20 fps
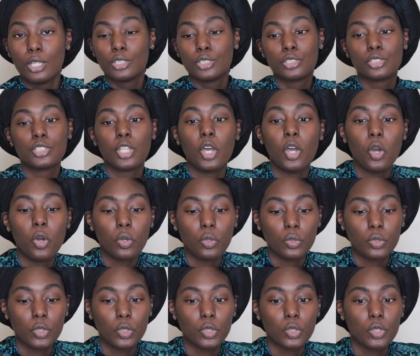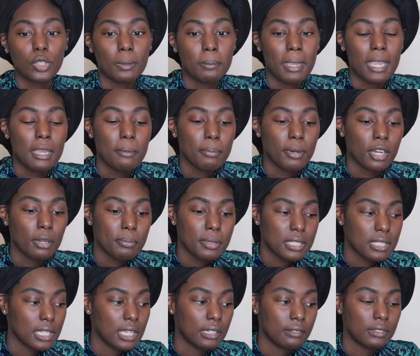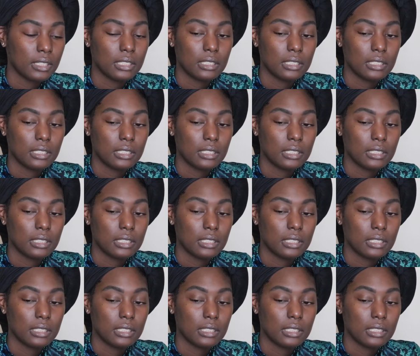So the main purpose of